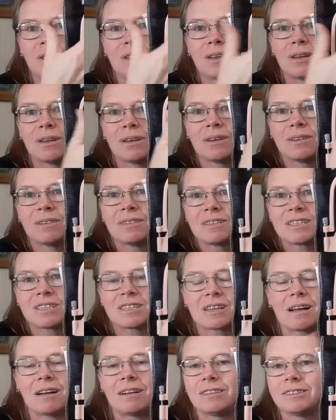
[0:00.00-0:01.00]
the
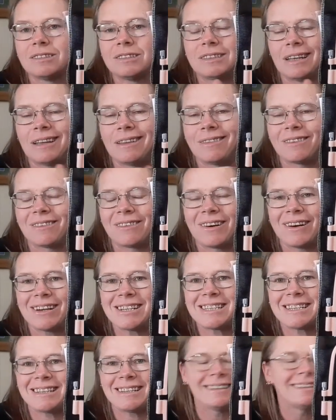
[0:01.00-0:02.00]
skulls and the
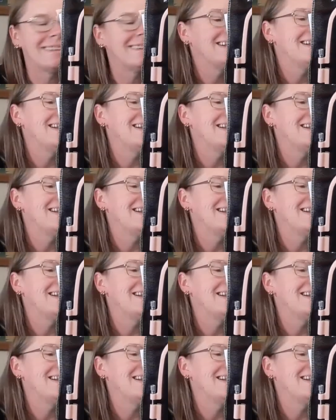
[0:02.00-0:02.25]
writing